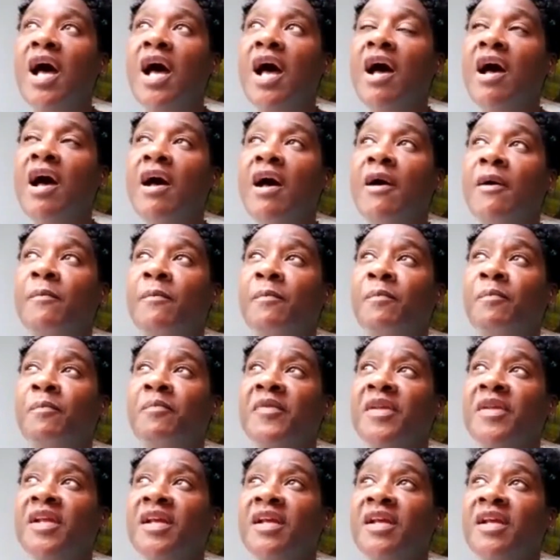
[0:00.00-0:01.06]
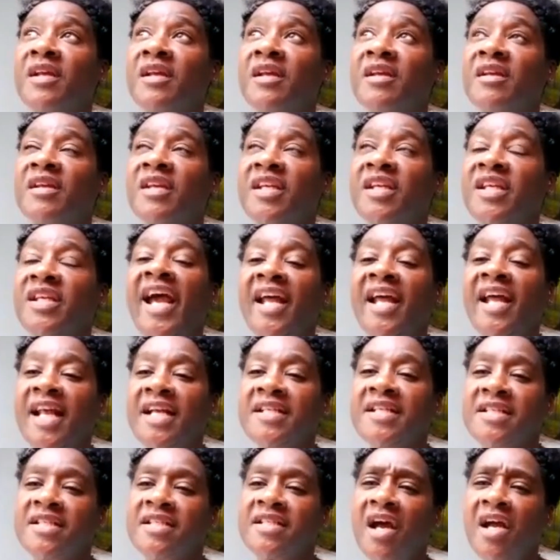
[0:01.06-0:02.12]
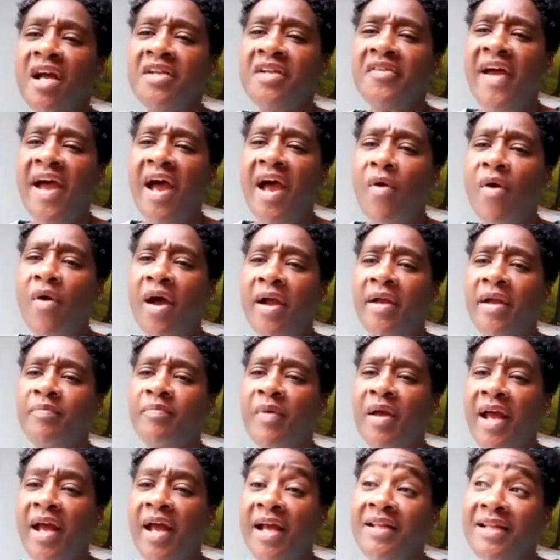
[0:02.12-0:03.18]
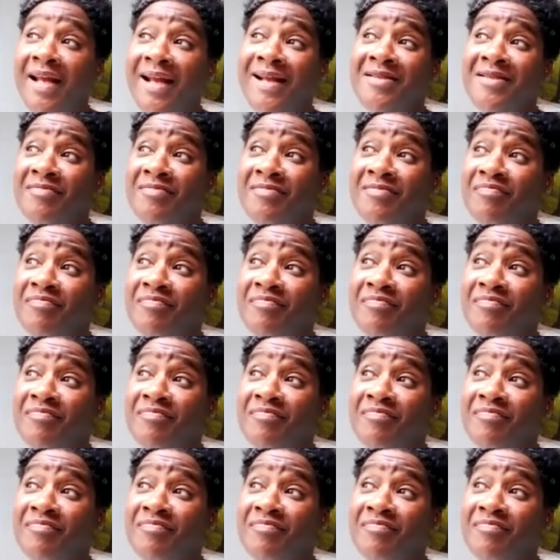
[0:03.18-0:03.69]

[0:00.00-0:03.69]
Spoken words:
Yeah, that's kind of how I, and